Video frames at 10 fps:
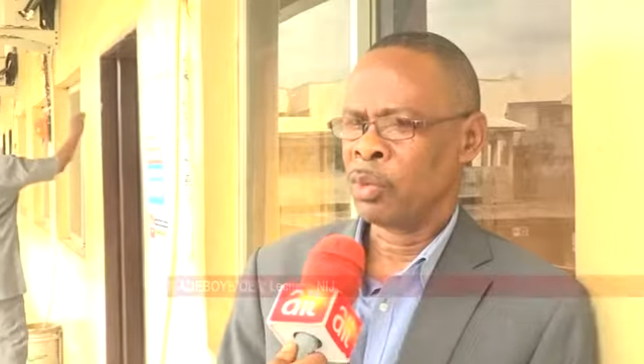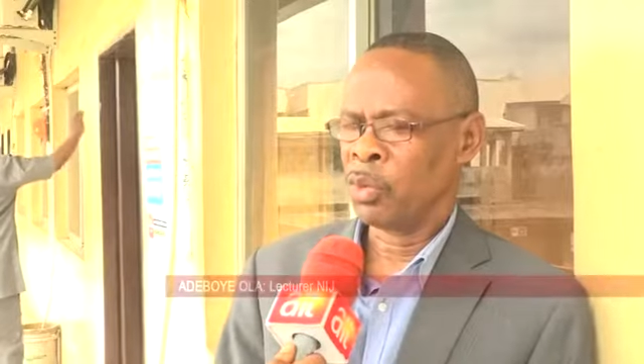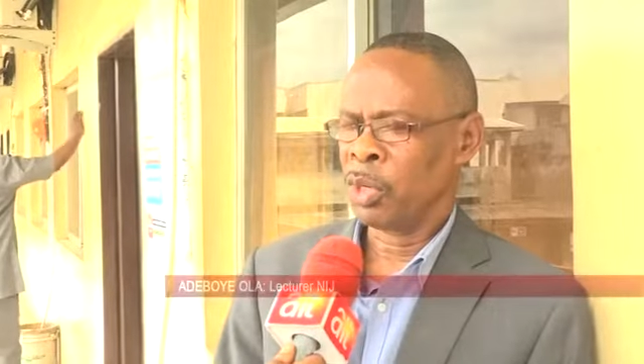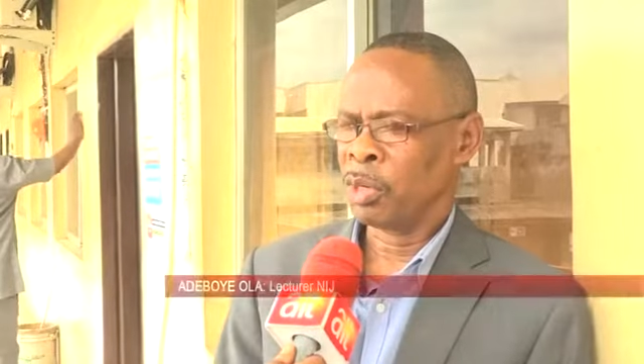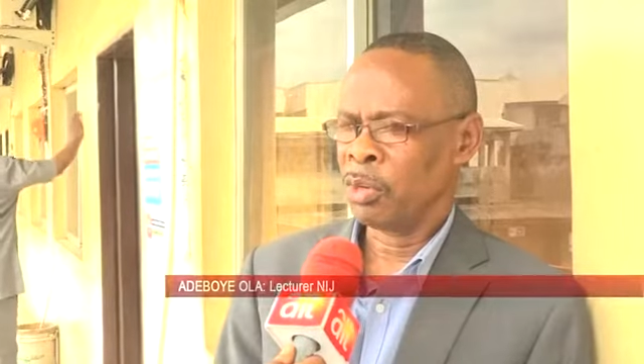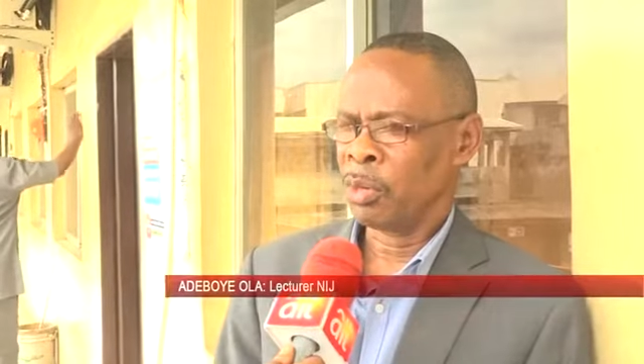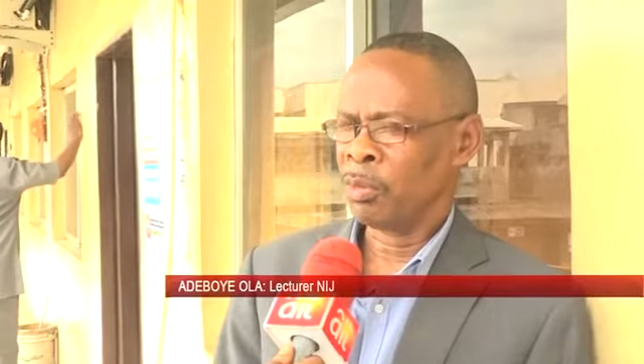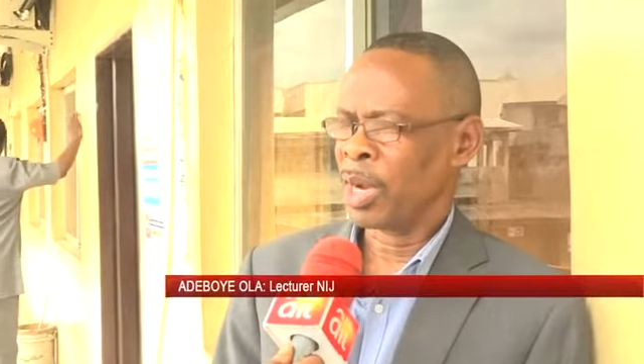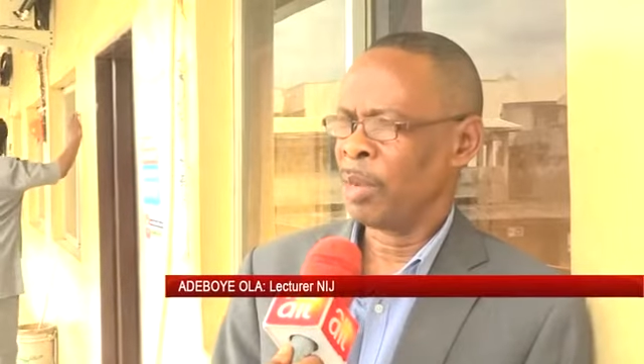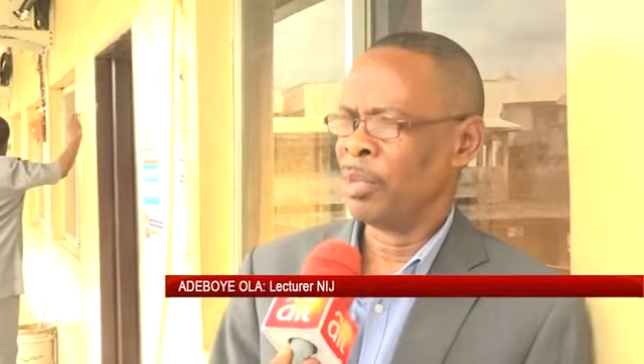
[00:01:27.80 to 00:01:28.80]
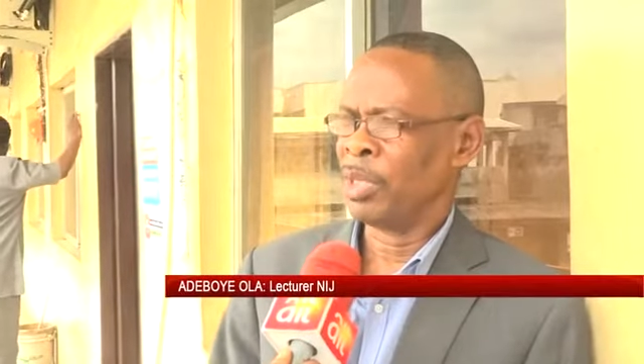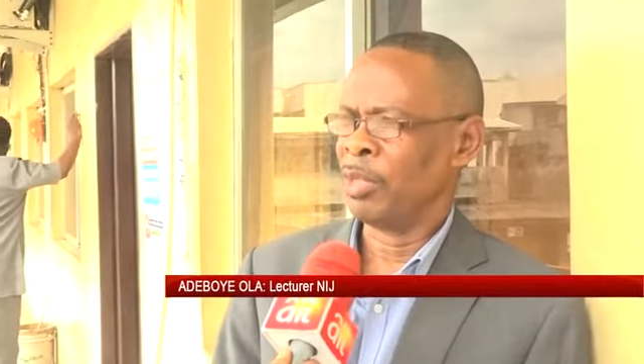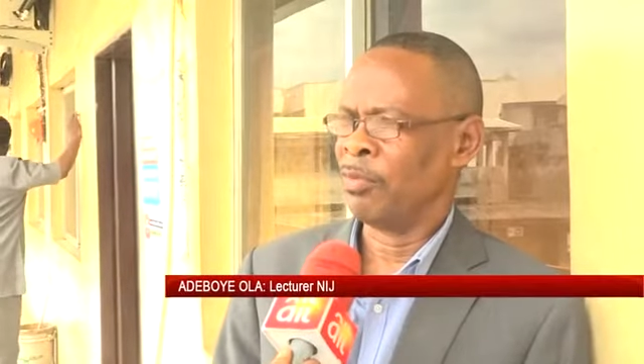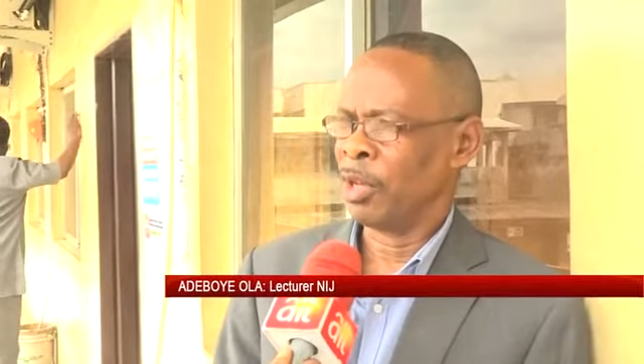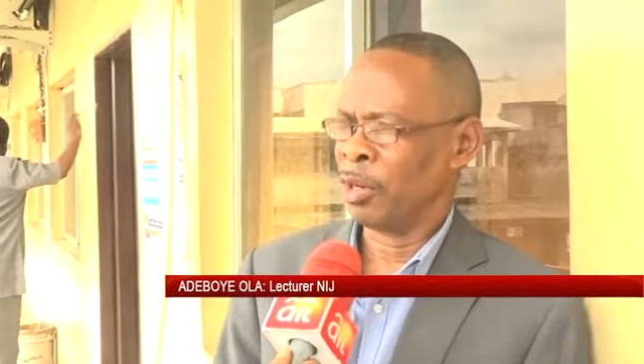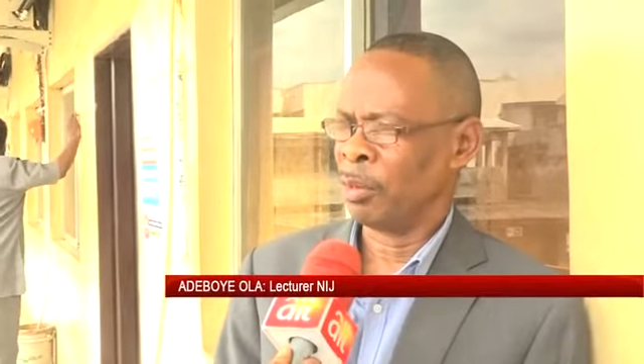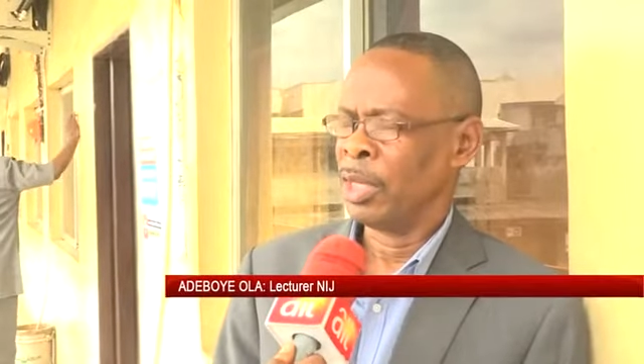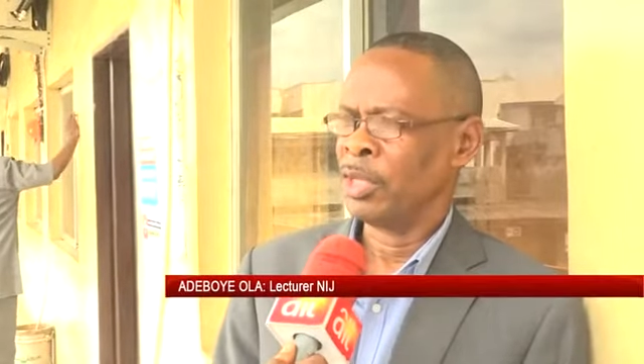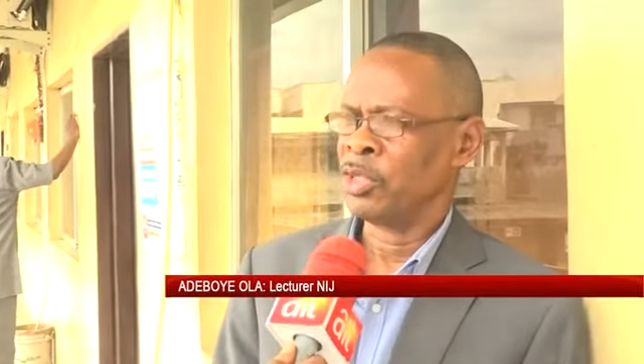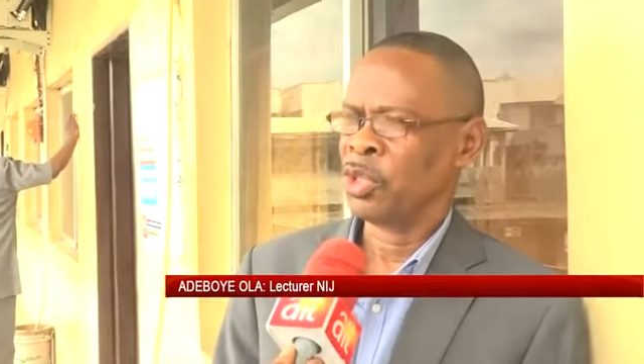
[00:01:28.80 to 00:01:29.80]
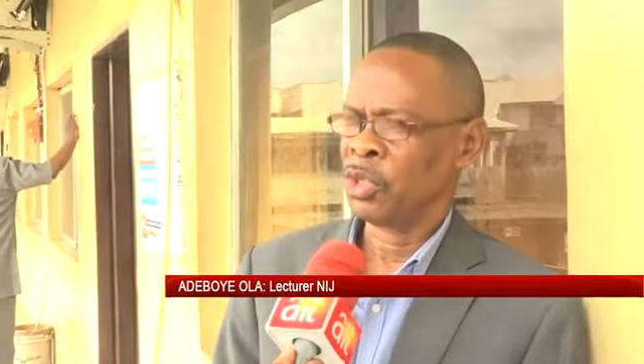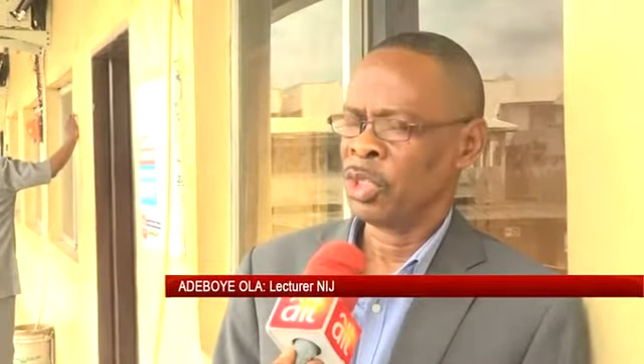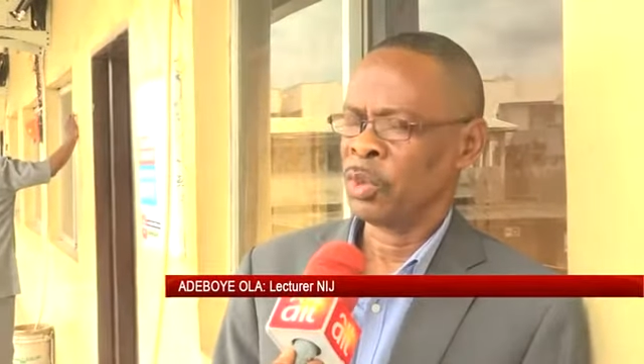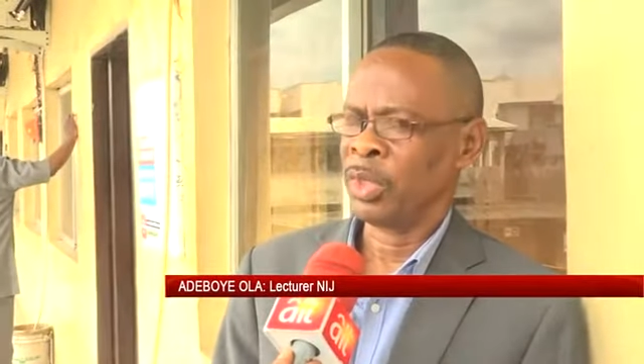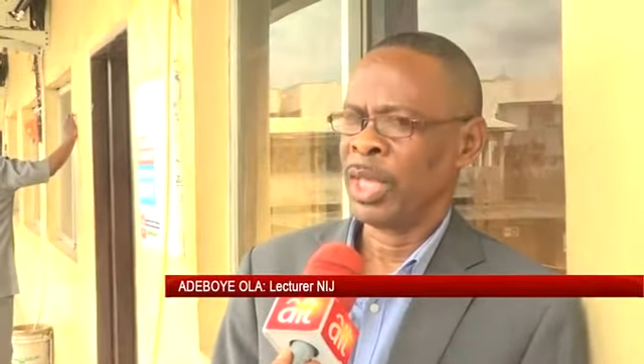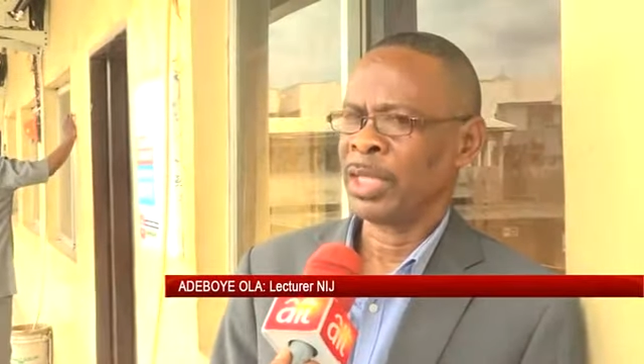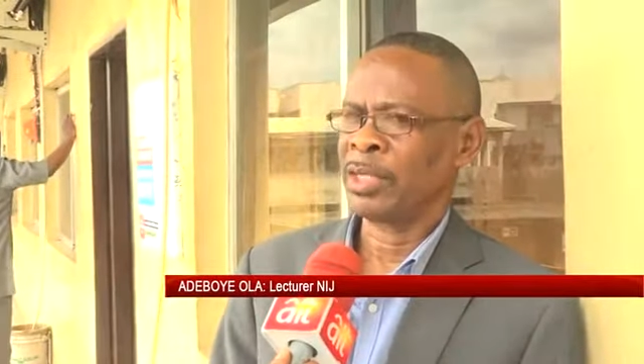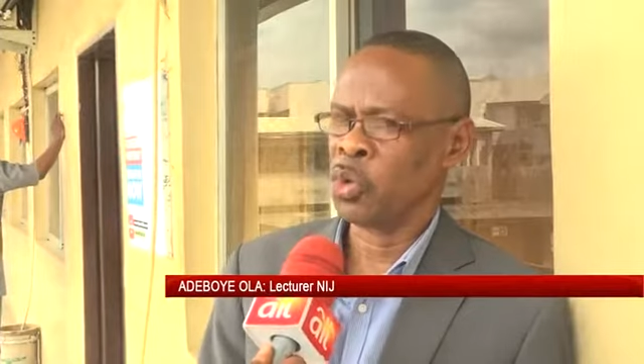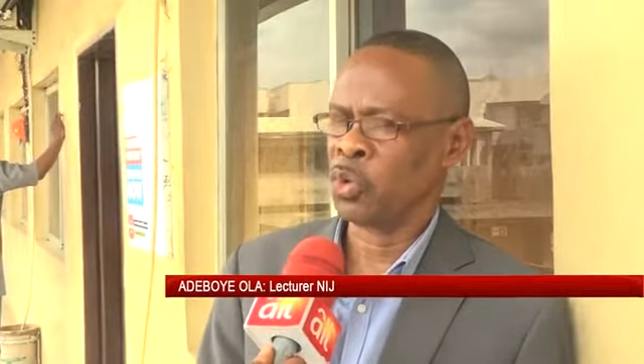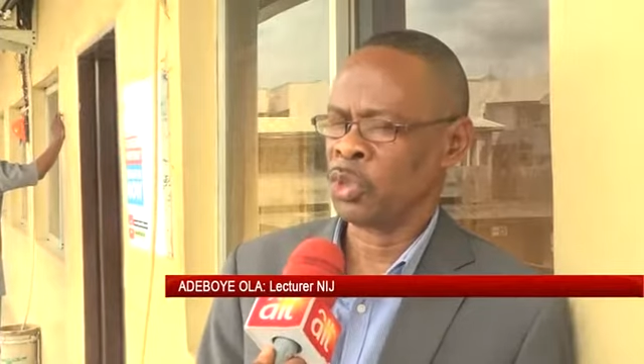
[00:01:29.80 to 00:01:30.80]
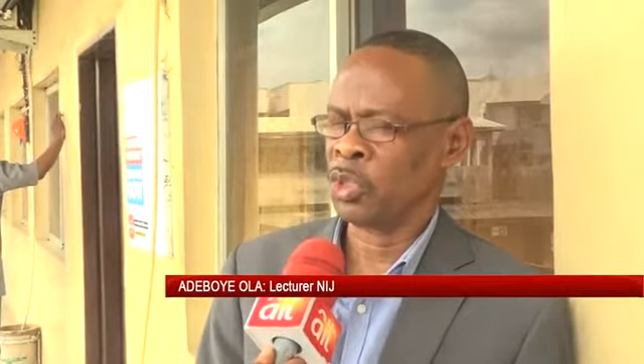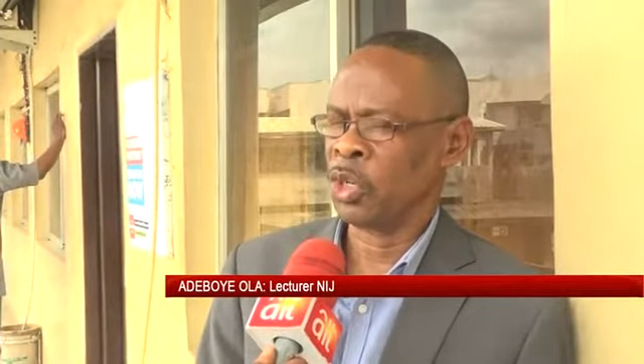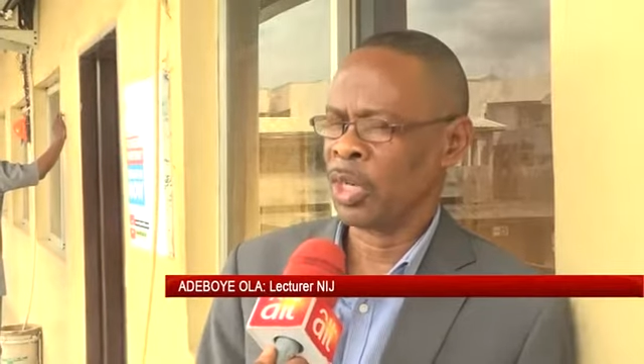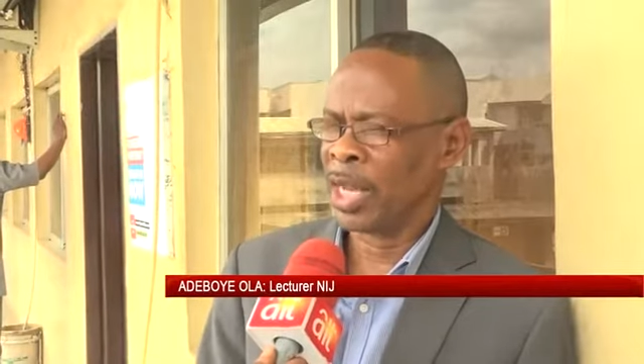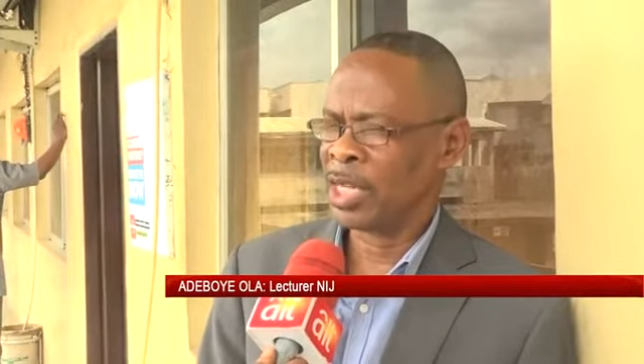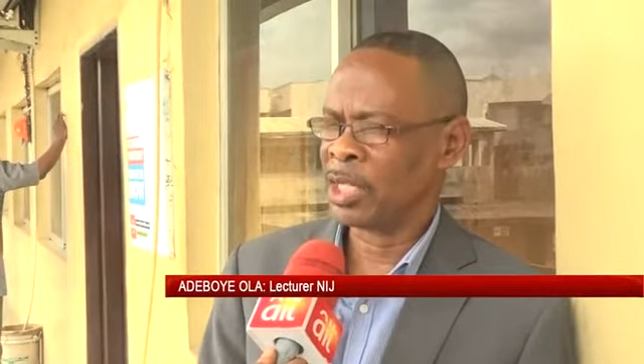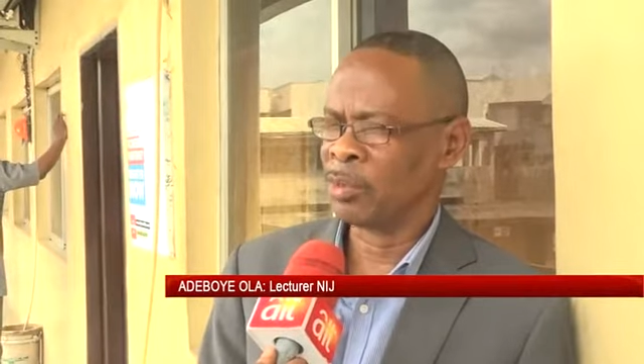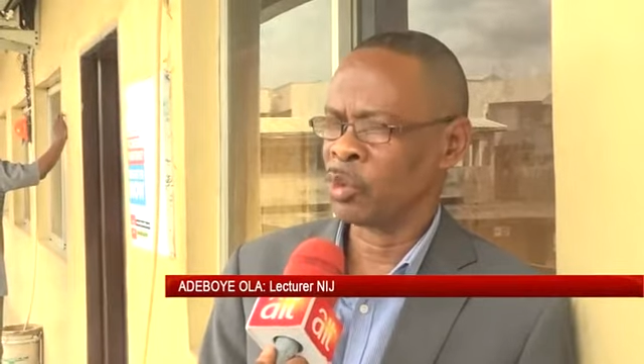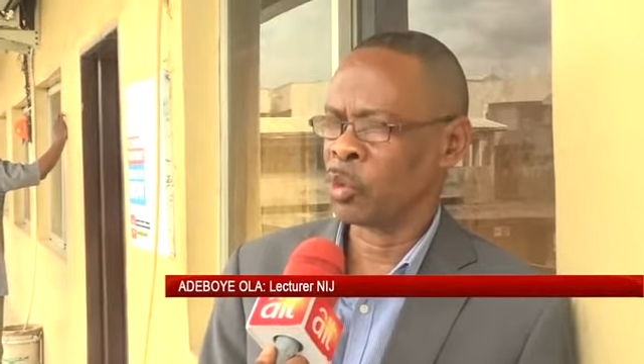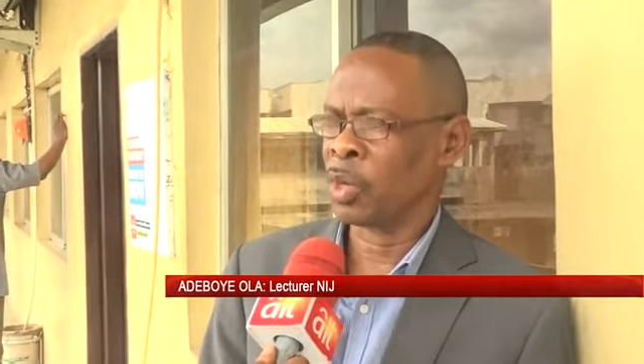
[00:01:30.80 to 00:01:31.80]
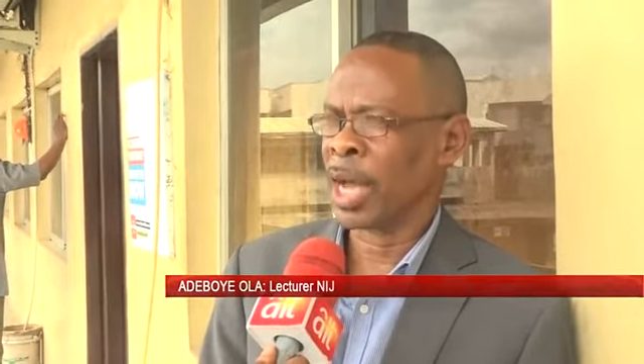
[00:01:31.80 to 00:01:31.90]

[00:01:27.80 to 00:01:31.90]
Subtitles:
curriculum can be developed in such a way that schools, journalism schools,